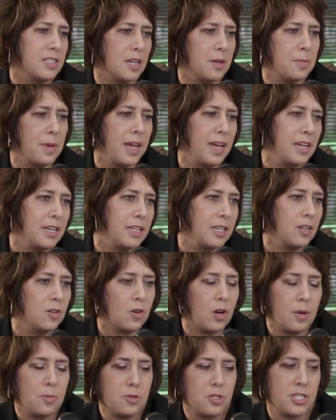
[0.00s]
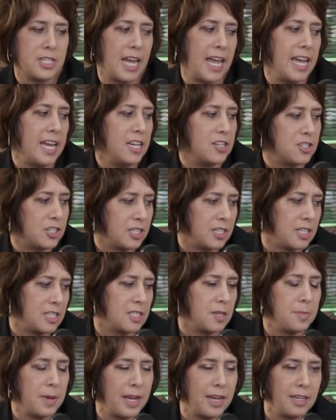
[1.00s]
I'm achy, or I'm just aging because
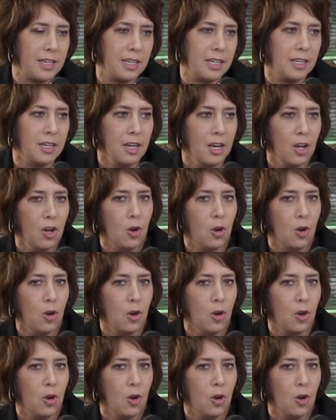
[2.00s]
I'm achy.